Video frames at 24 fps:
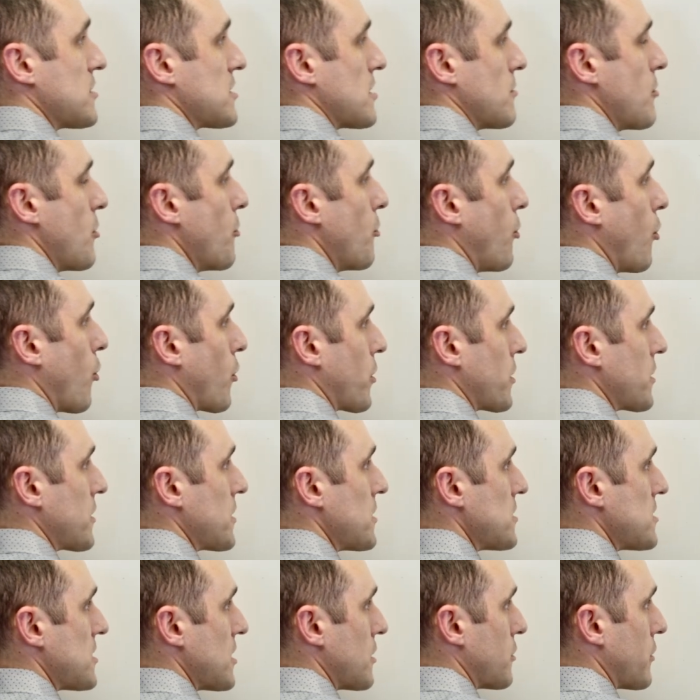some important
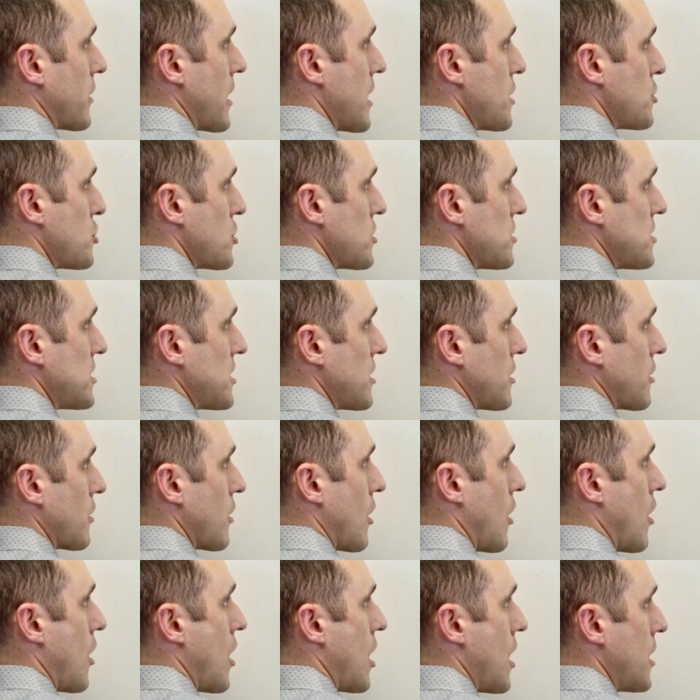considerations here
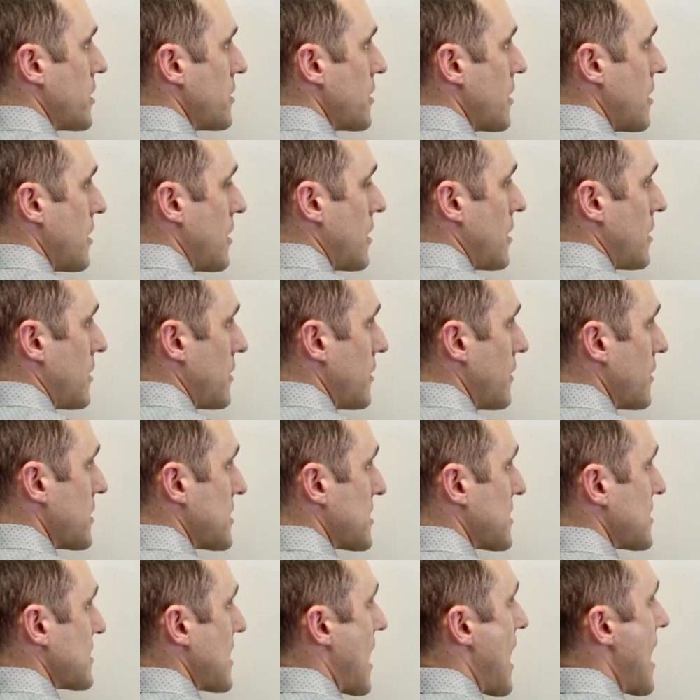on the
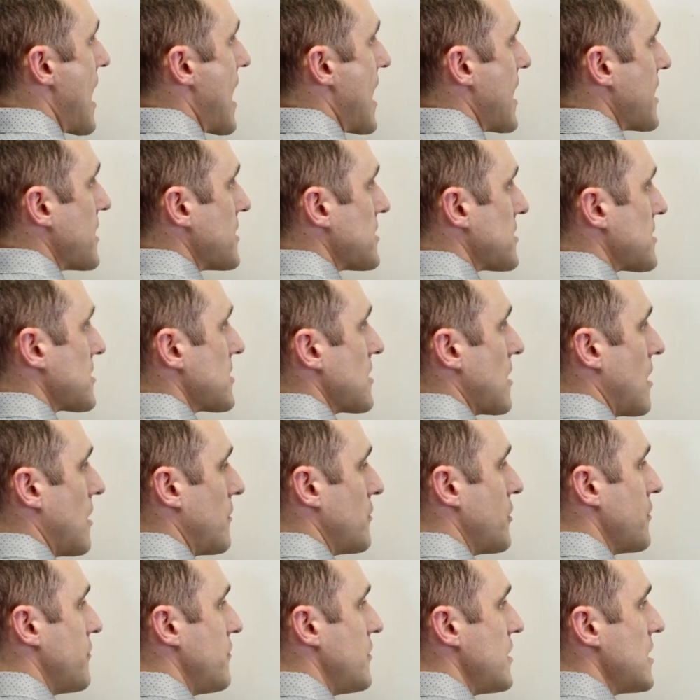size
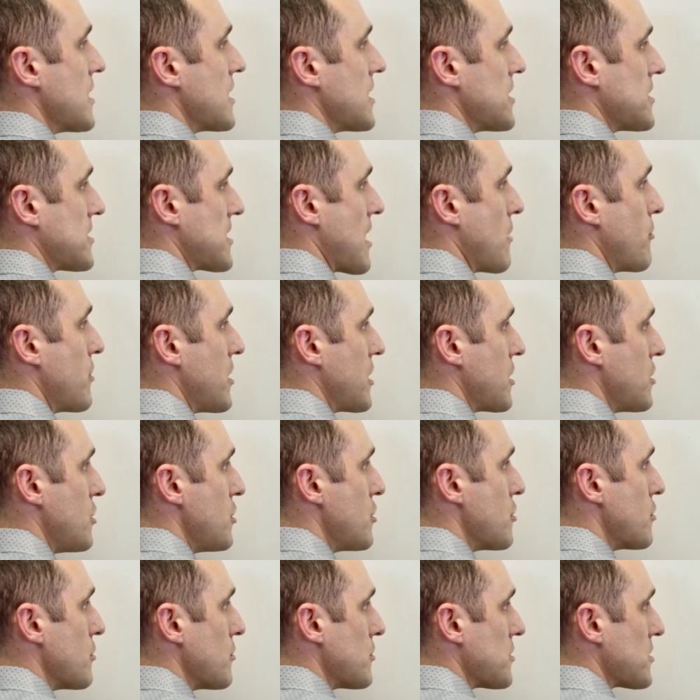of the vias that we can
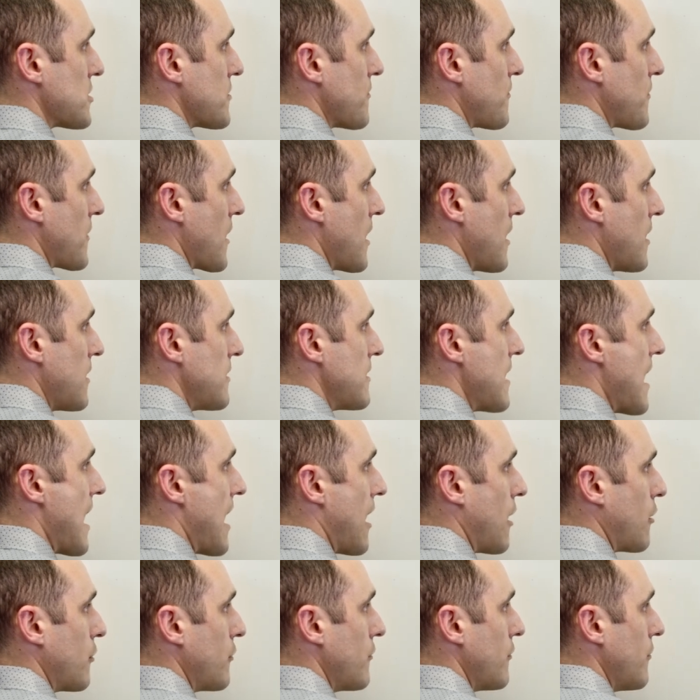use.
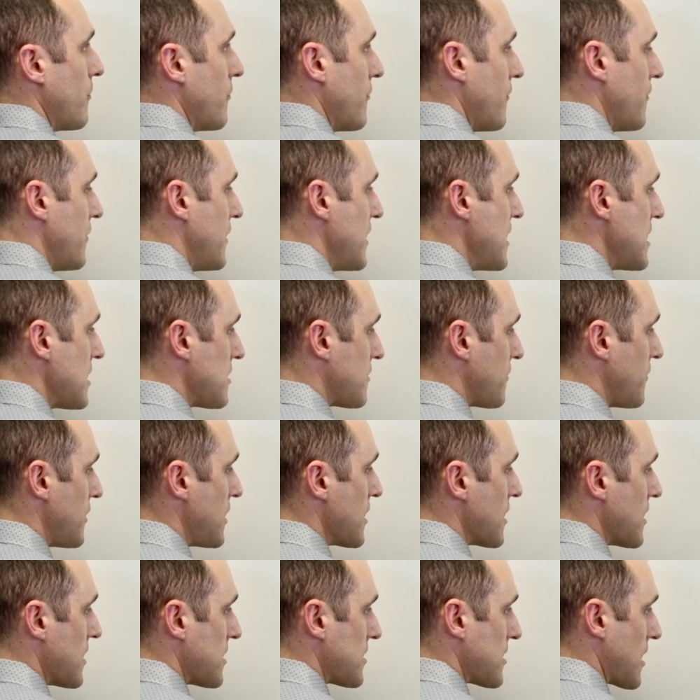Now, these
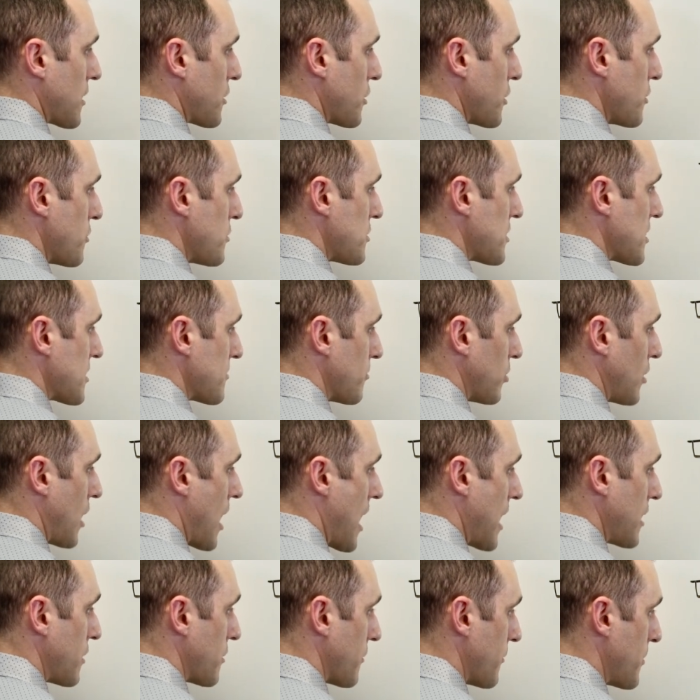vias that are used as
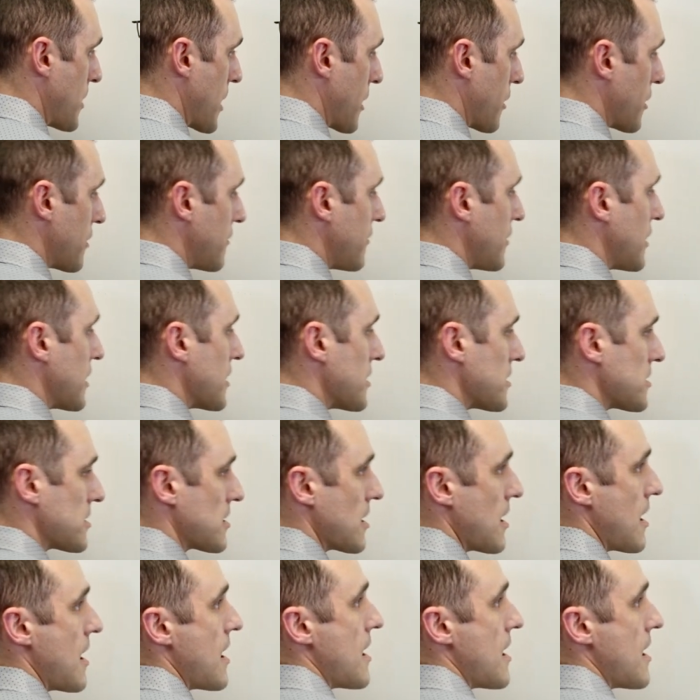blind or buried vias,